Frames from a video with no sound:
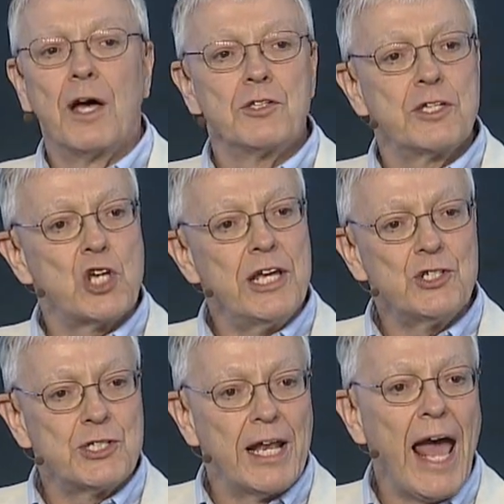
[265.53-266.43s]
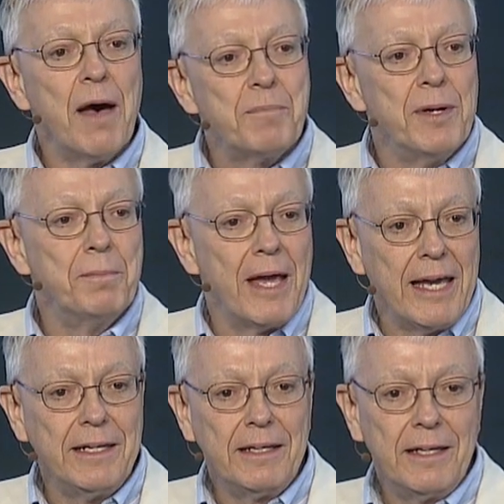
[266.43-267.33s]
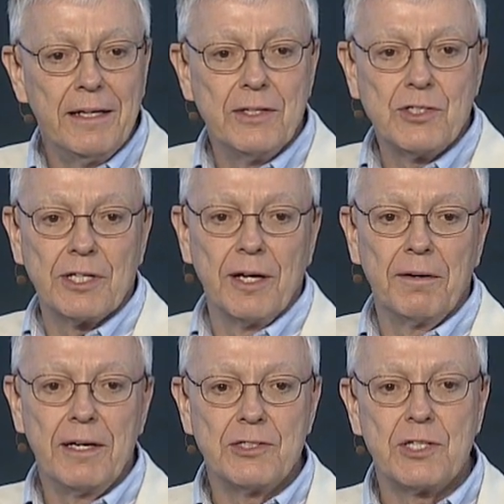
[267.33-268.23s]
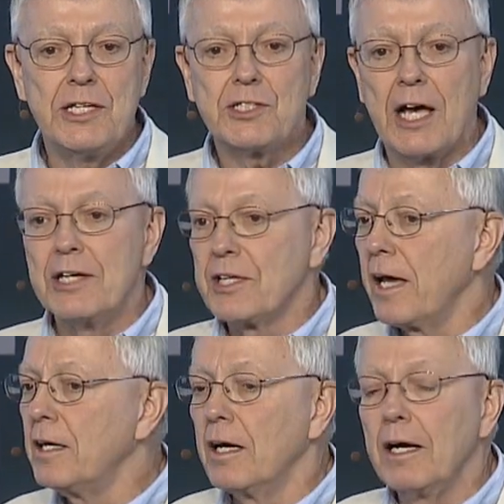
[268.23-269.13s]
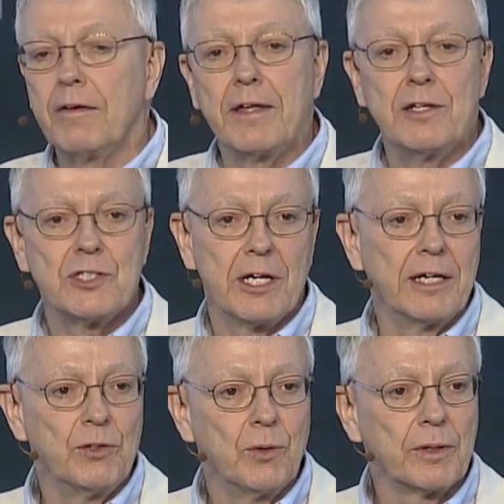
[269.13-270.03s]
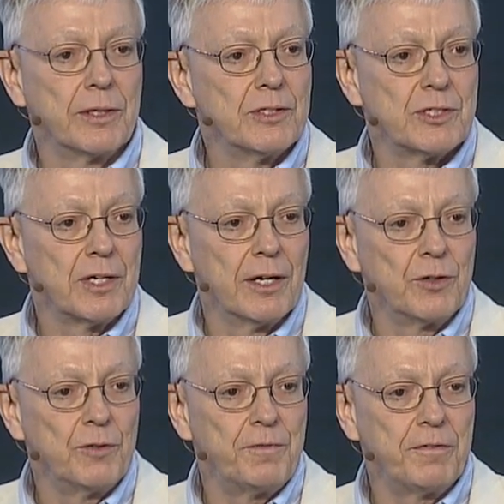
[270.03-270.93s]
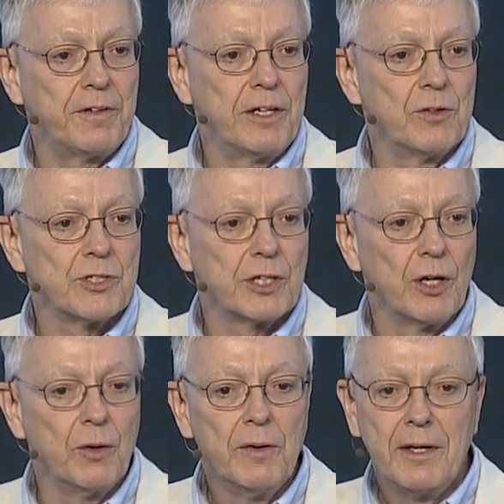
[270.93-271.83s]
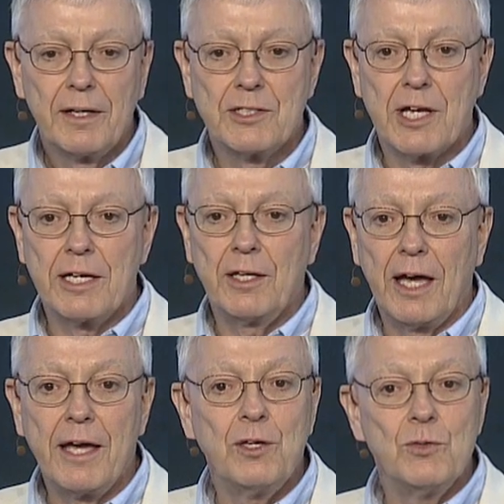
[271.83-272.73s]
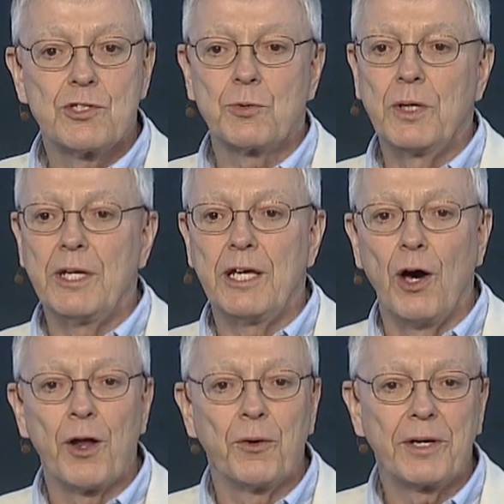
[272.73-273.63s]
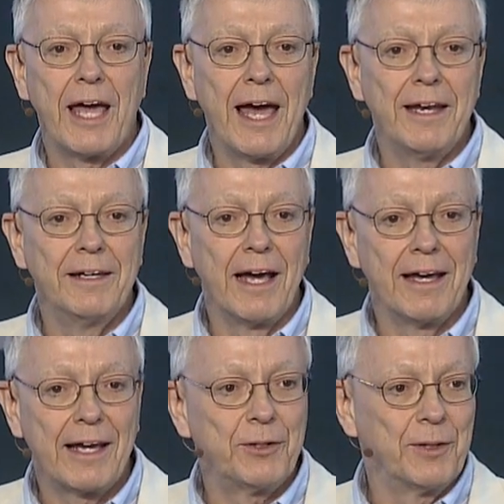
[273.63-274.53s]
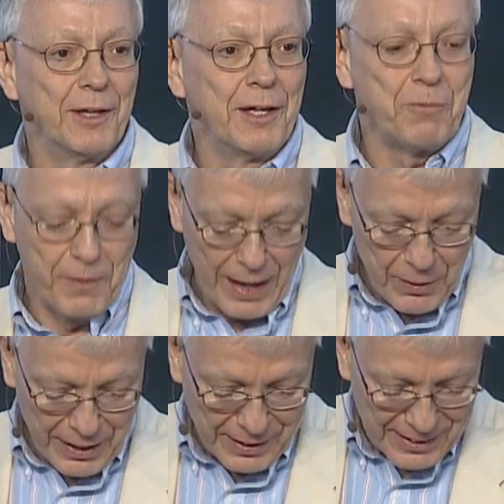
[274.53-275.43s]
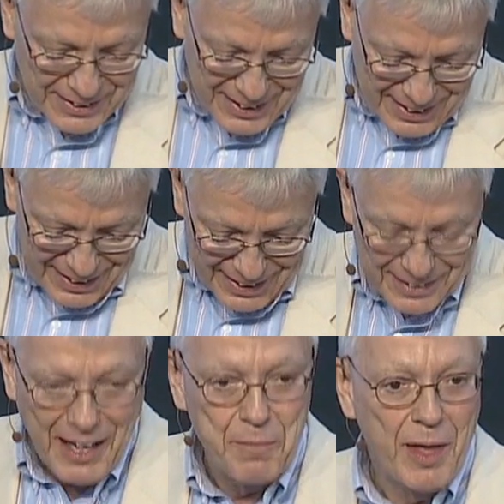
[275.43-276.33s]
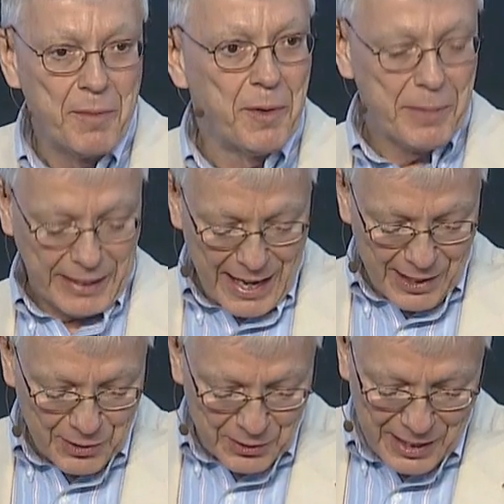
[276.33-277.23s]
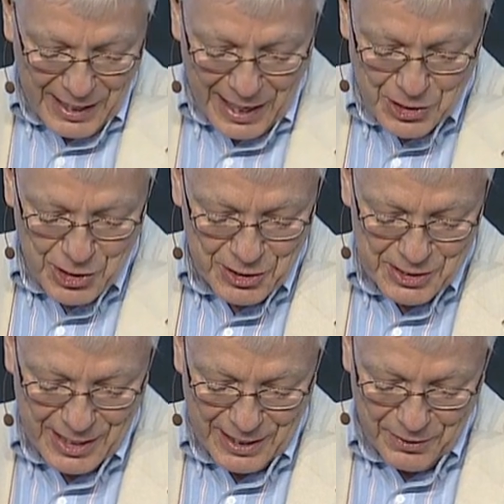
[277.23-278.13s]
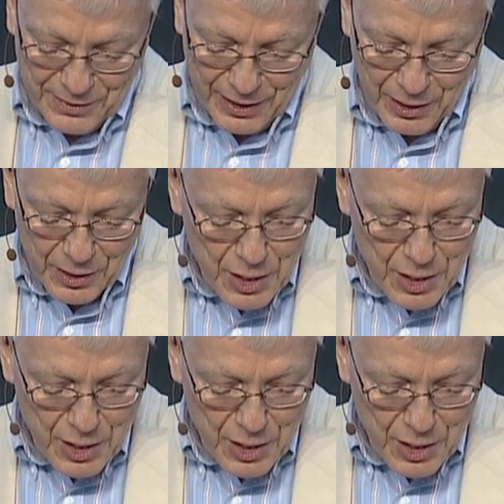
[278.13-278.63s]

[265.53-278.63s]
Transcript: The changes that have been made is these guys, I don't know how they designed organs 150 years ago, because I use 3D AutoCAD, and I couldn't live without it. I'm the mechanical key action designer there.